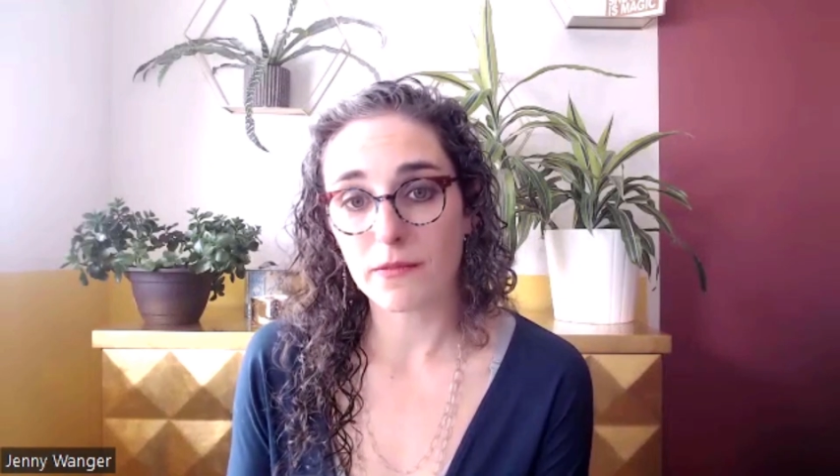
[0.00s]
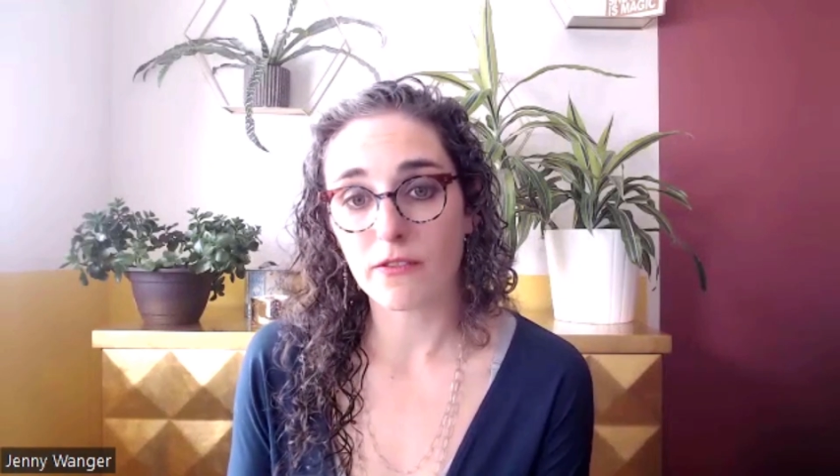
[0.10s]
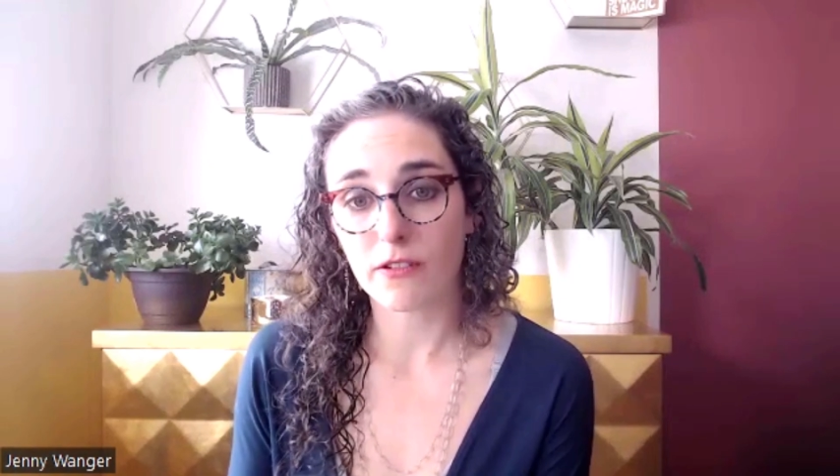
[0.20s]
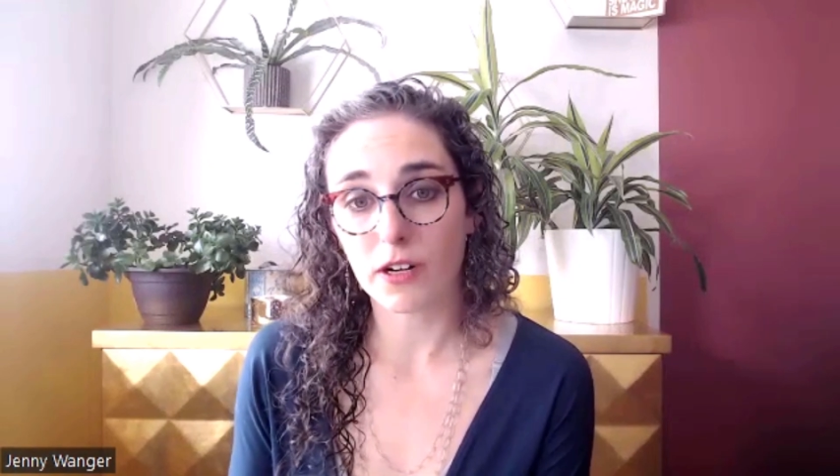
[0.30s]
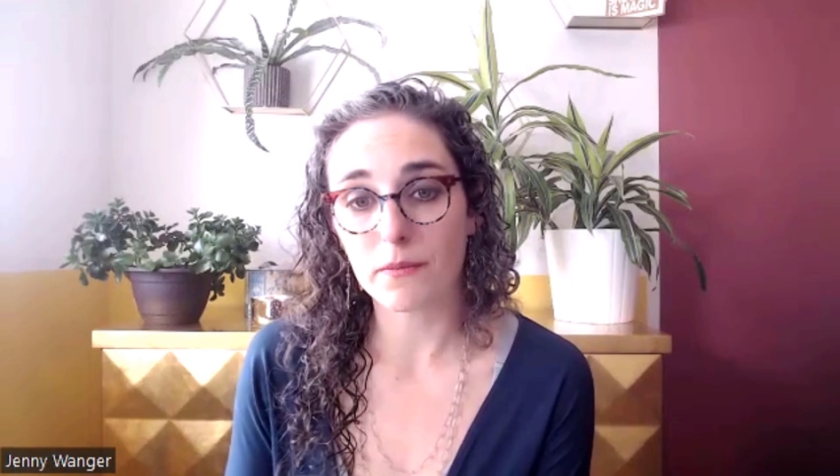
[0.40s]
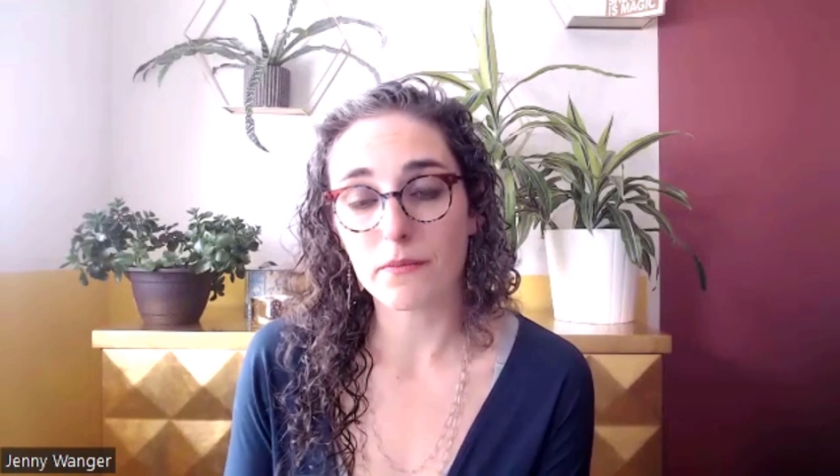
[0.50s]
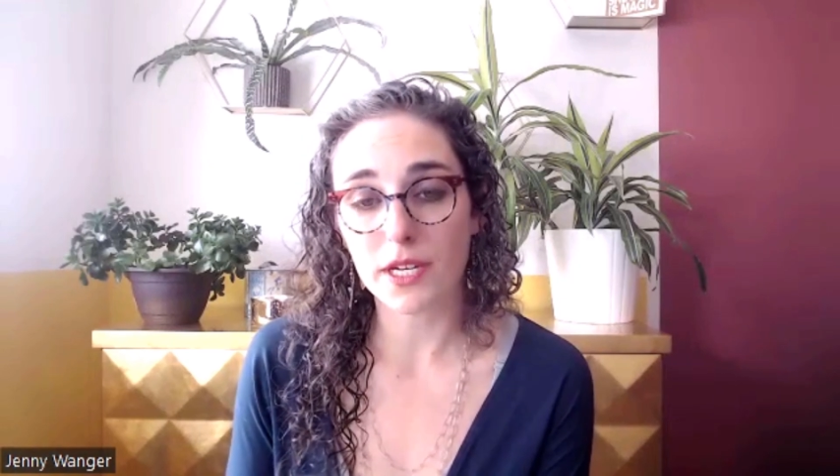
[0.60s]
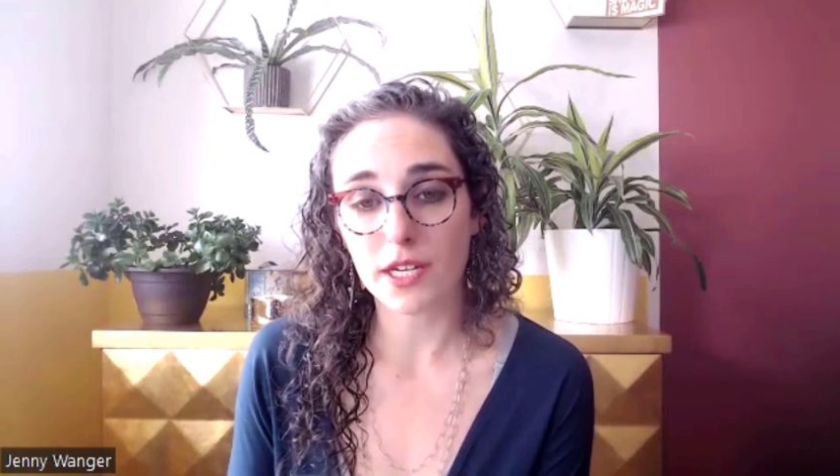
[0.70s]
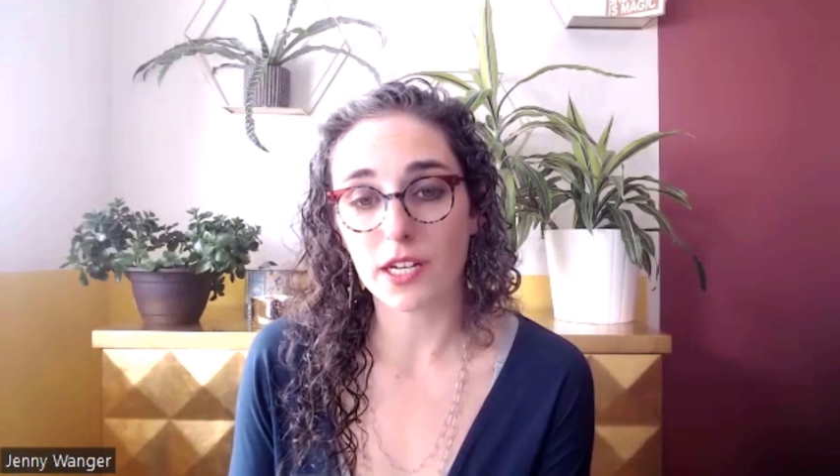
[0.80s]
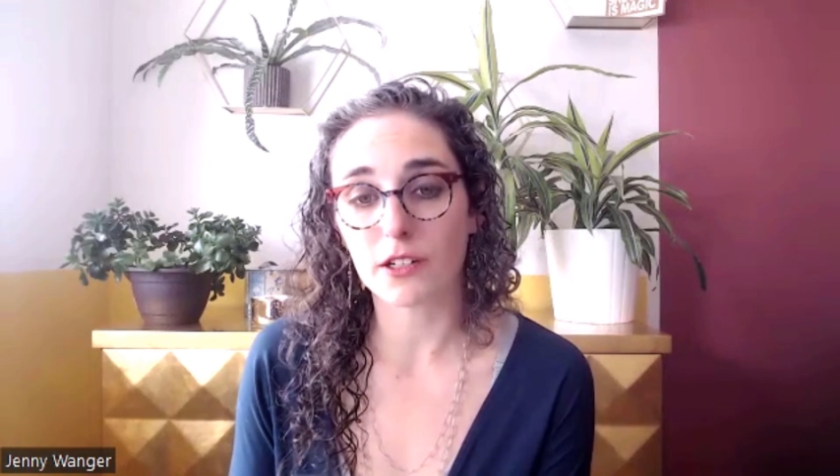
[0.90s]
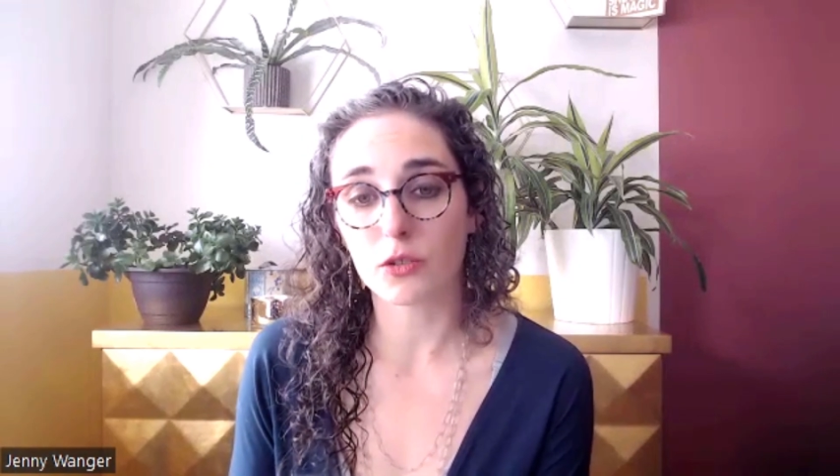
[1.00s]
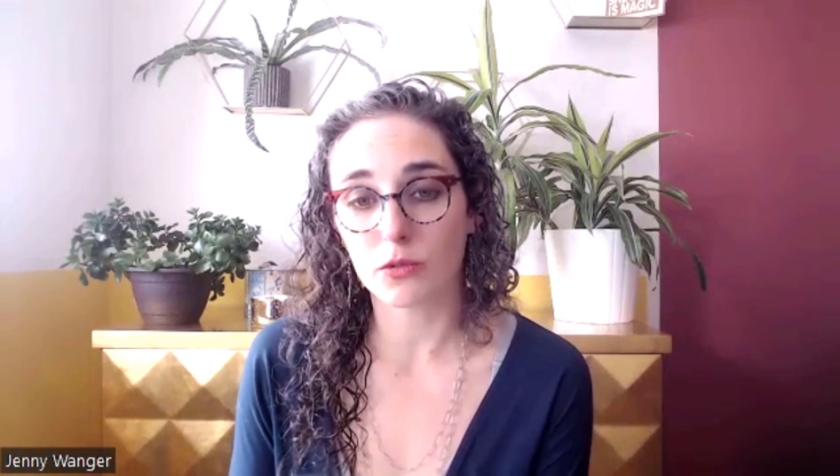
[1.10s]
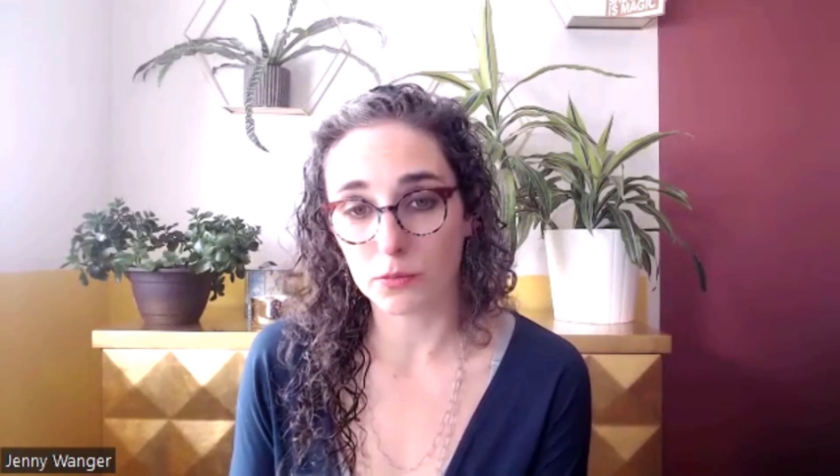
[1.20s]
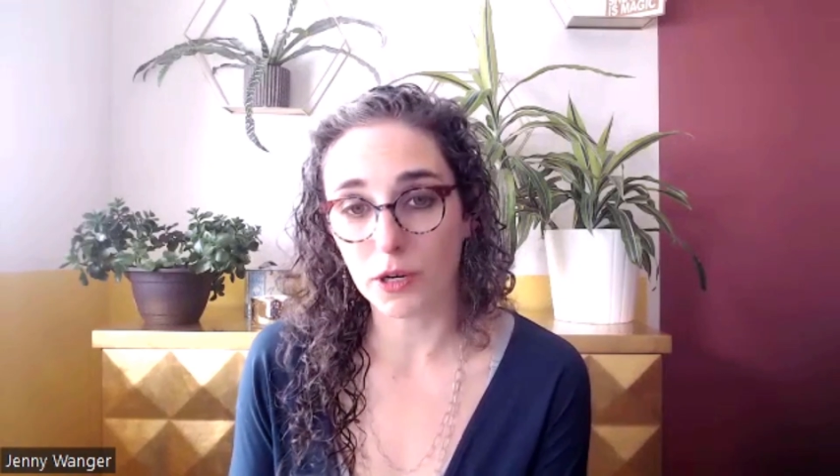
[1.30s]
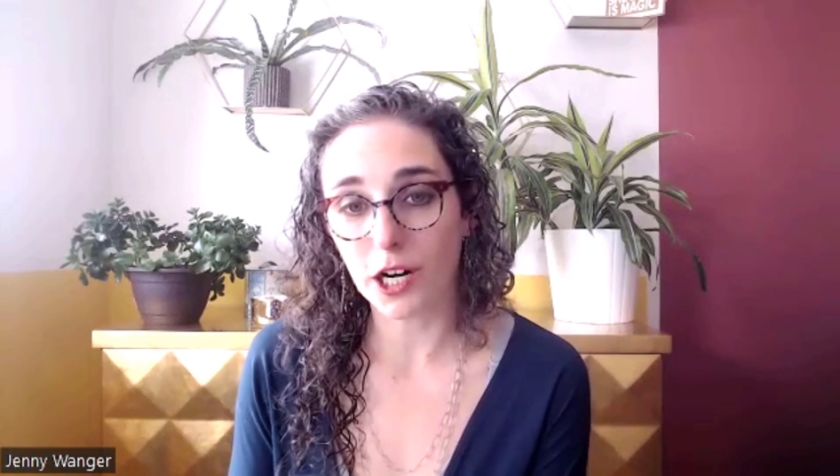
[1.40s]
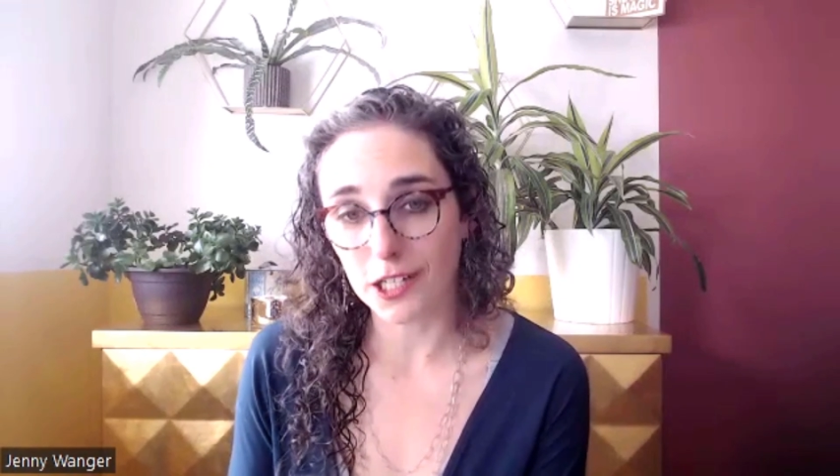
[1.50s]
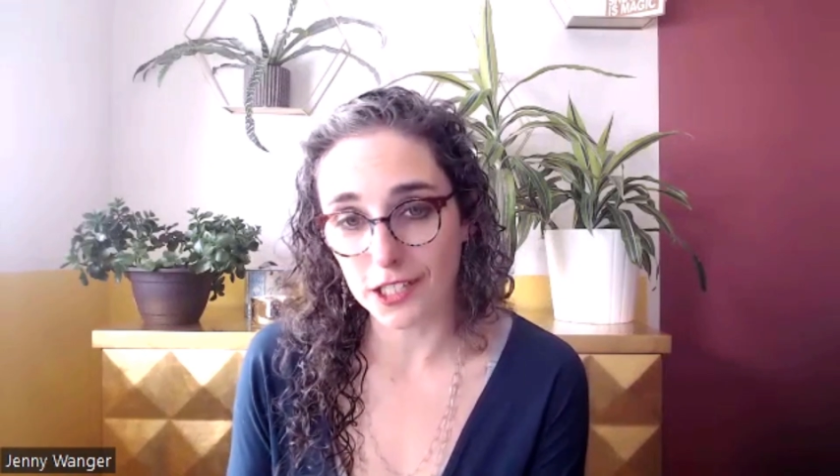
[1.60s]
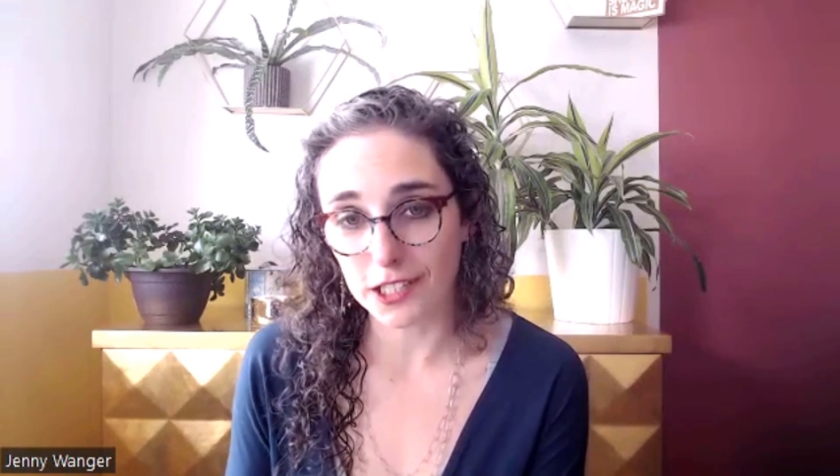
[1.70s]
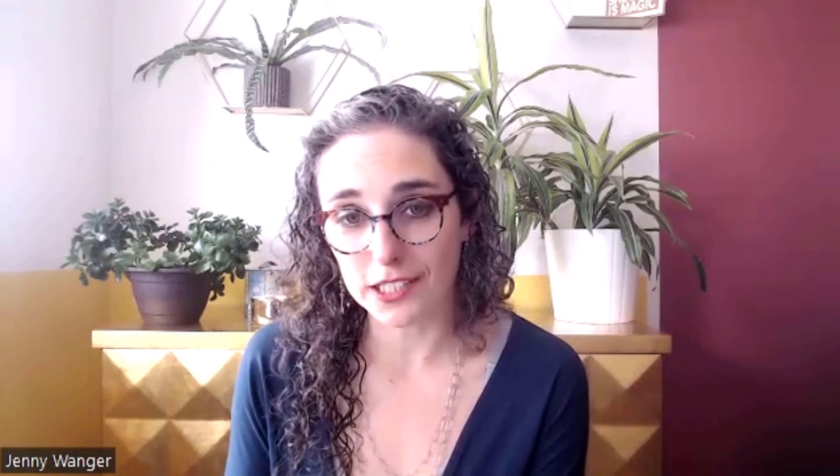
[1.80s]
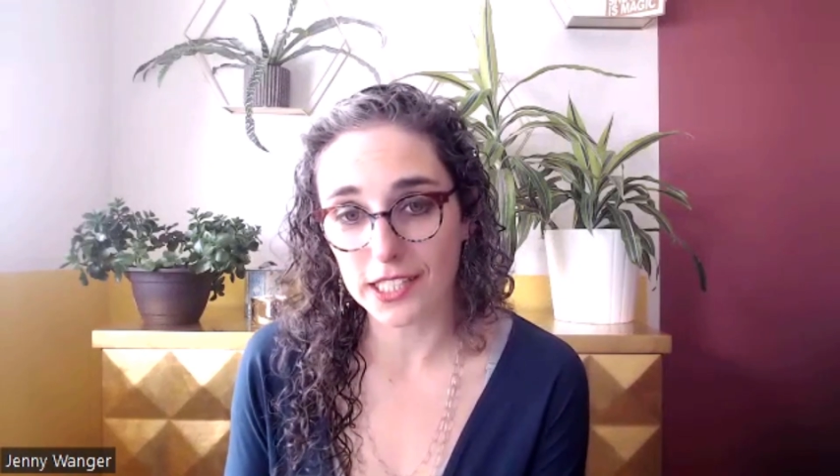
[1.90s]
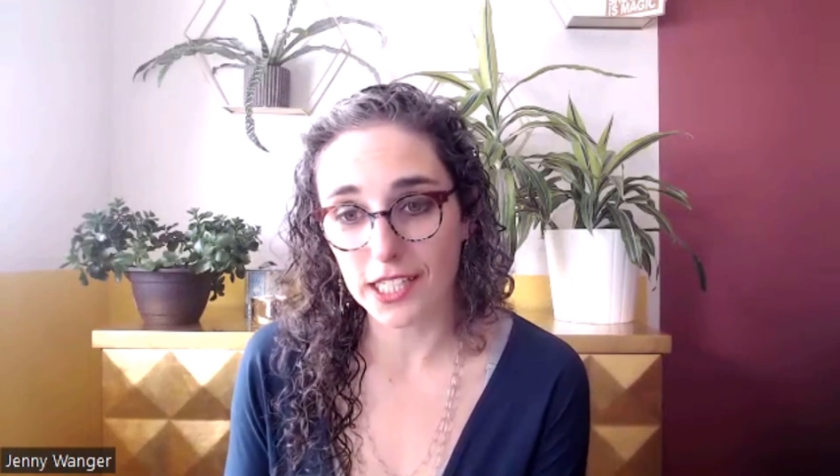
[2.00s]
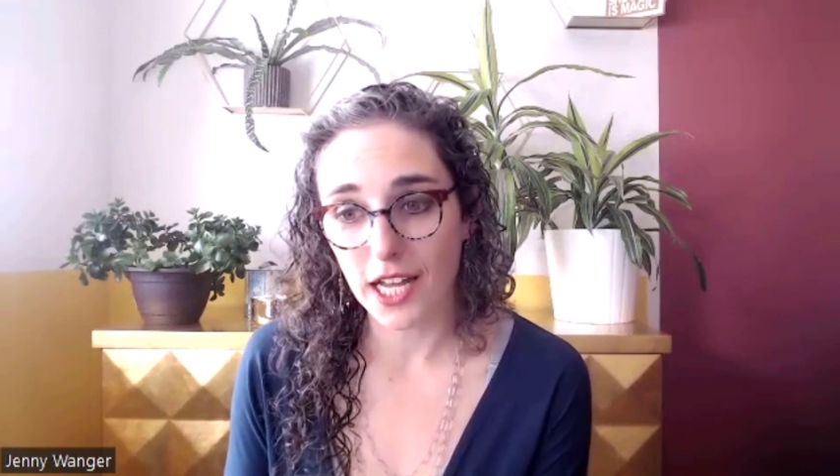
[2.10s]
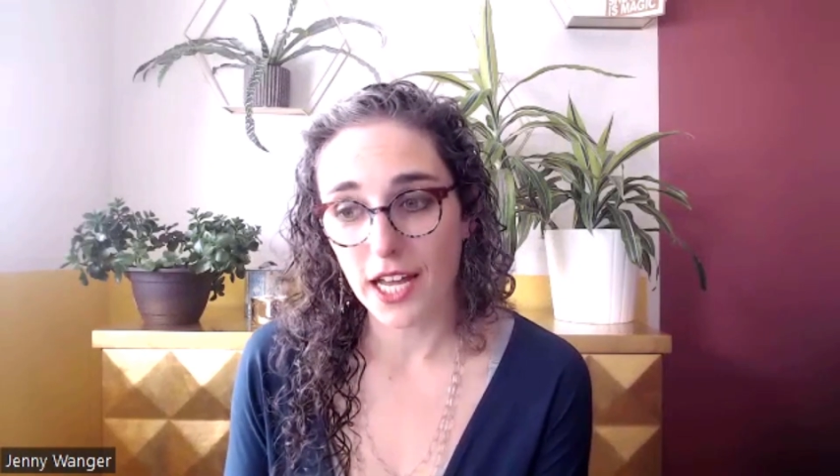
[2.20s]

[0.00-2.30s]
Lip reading: from being true partners.